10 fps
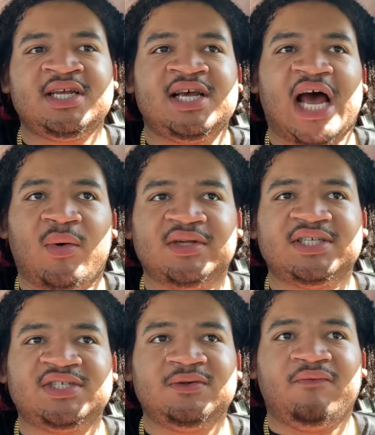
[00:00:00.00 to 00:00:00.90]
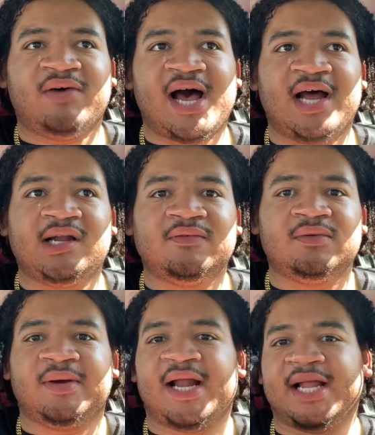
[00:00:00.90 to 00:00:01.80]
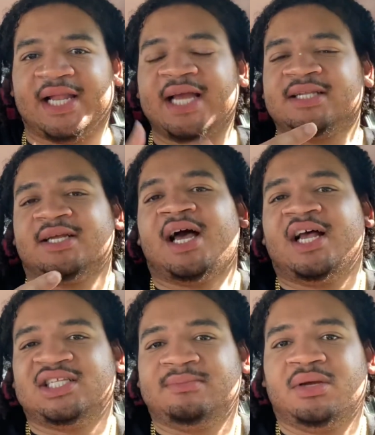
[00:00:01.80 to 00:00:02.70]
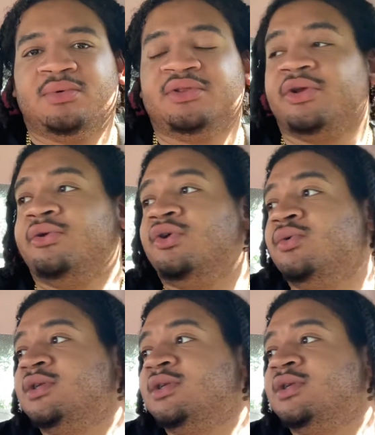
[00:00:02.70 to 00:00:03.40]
I wasn't too fond of it, but I like the concept of what they're doing.